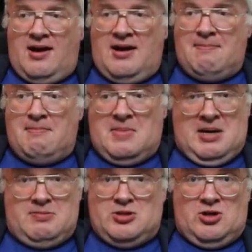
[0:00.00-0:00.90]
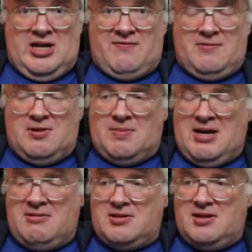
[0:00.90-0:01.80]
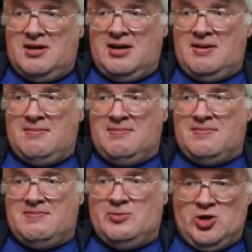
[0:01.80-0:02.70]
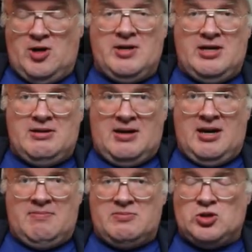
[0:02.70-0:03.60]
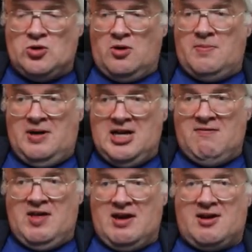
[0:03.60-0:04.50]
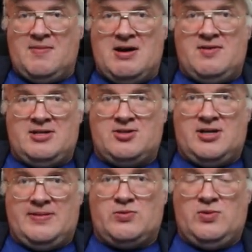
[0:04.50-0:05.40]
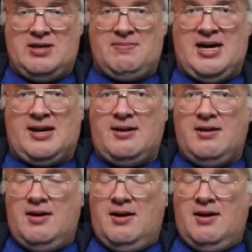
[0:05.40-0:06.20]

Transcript: Um, I certainly haven't ruled them out. Um, Germany, I'm sure, believe they can come out of this tournament with a medal